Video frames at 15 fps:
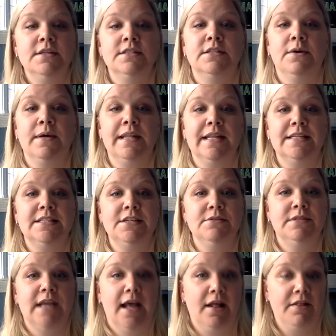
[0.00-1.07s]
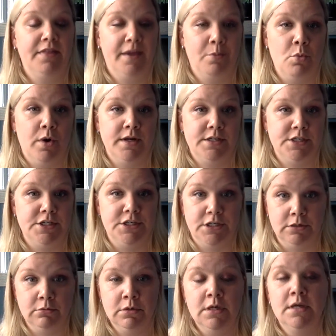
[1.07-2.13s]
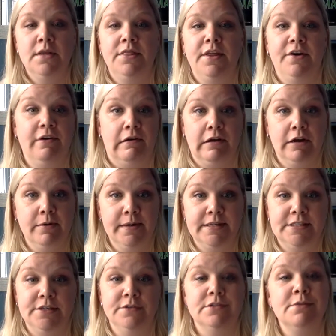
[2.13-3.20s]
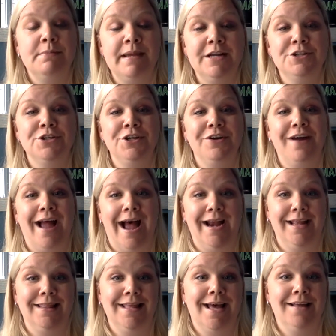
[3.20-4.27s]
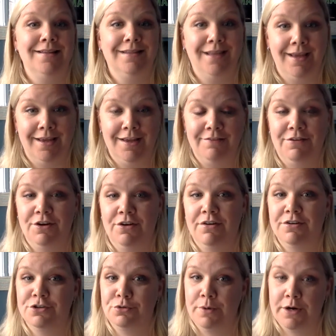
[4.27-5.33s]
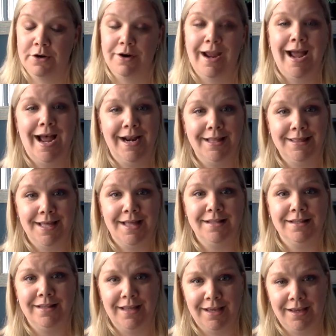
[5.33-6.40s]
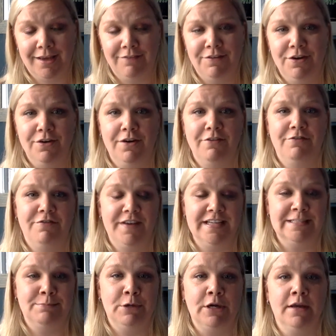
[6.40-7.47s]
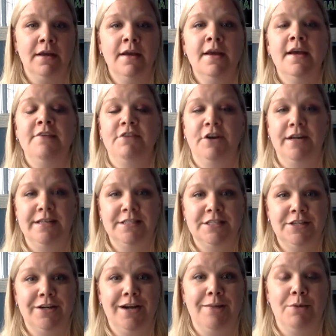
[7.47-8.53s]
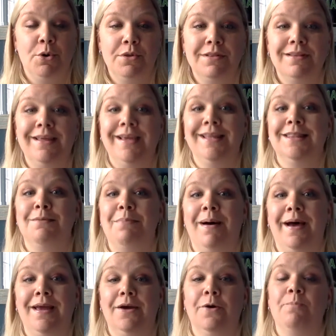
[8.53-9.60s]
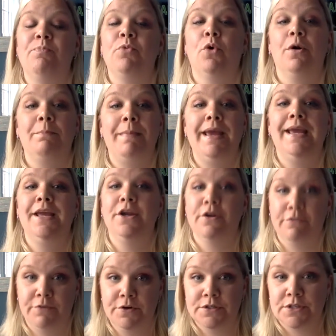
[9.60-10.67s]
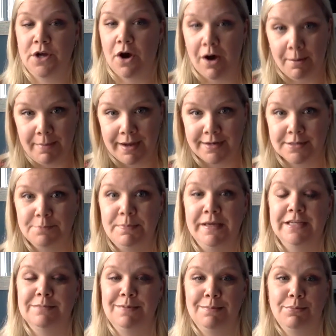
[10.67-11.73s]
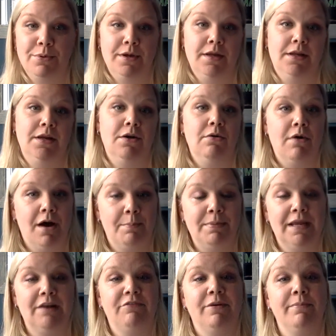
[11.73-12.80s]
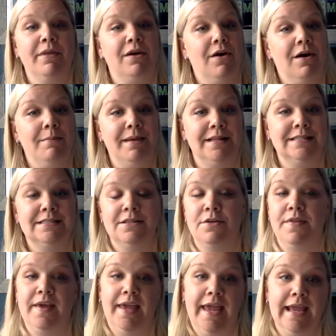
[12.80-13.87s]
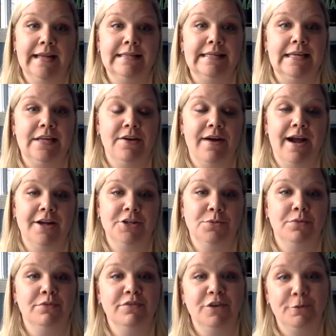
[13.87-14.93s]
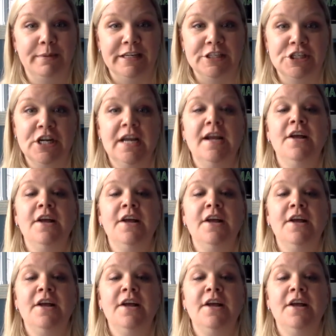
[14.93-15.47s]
So unless you tell them what to do, they're not going to. So make sure you're adding that link if you're on Twitter, adding that link if you're on Facebook. If you're on Instagram, go to the link in the bio or make it your first comment, because people can, copy it from the comments, though they can't in your actual verbiage.